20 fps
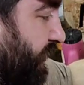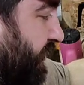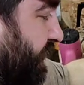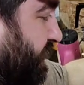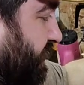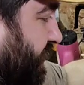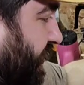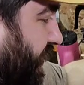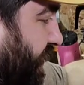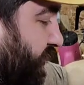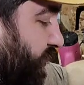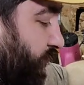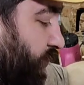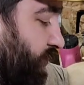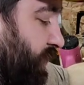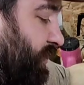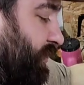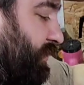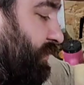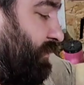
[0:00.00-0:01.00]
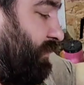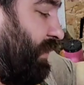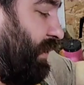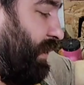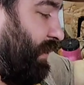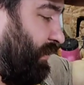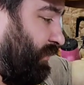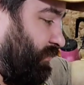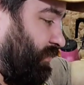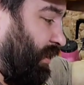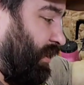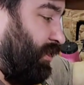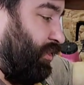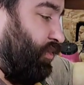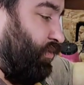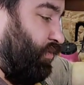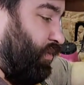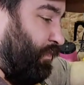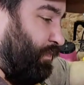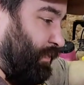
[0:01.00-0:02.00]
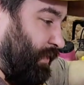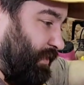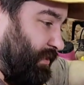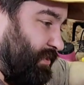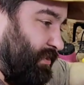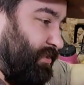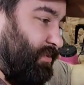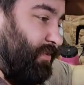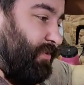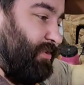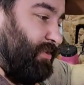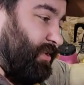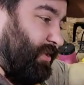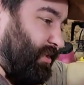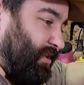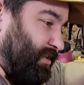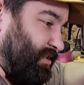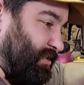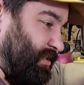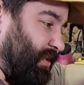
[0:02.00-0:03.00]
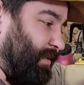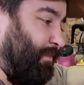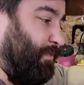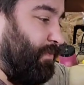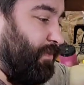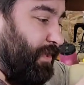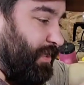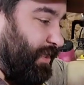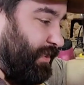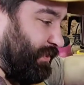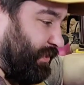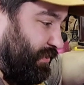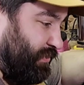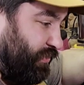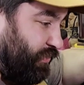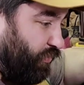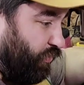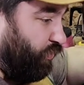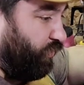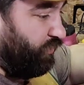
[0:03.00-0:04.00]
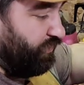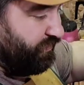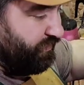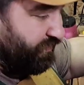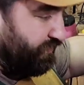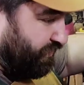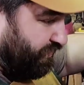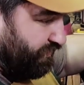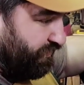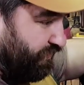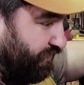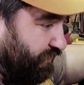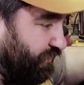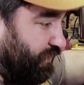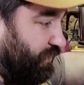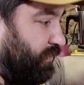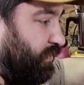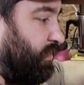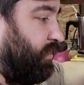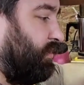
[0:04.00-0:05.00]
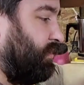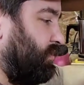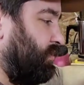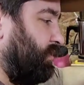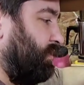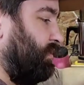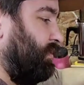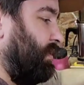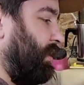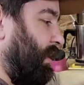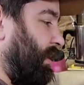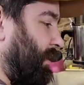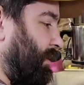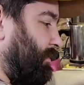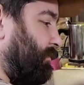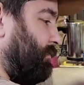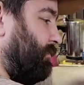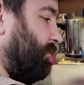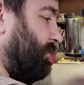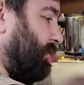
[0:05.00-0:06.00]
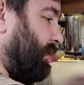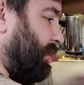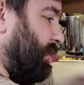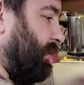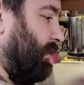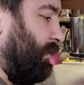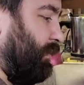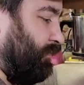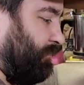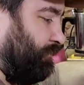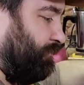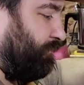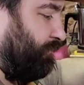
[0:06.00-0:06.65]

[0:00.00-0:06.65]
is not holding, you got glue on pieces, so it's a little slippery, it doesn't hold, and so you gotta